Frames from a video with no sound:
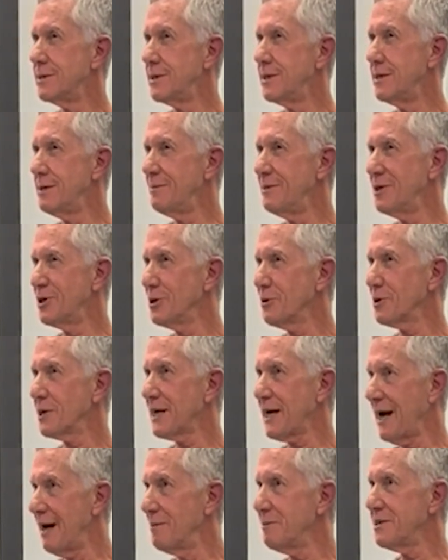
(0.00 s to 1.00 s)
Anybody know what
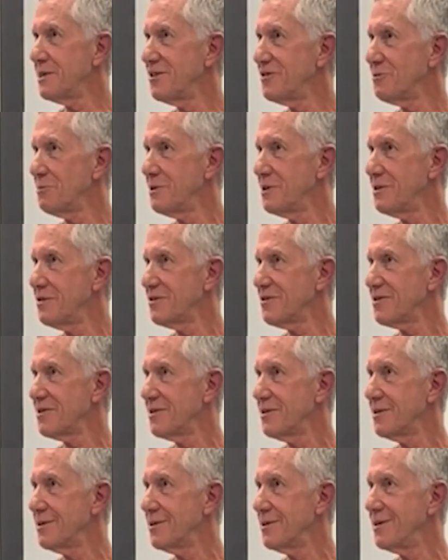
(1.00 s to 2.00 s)
comedies means
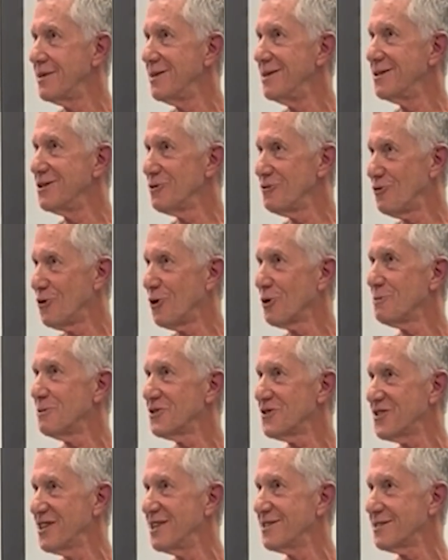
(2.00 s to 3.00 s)
in the formal
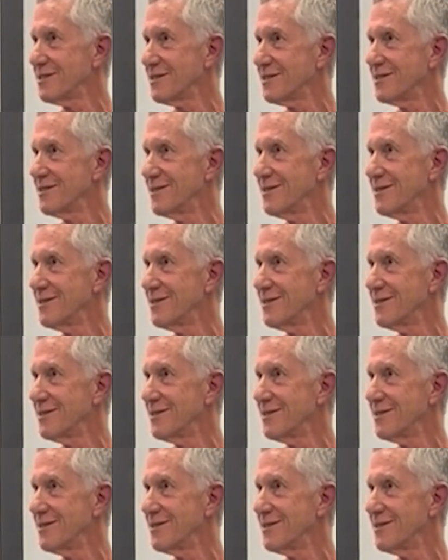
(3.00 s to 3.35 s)
sense?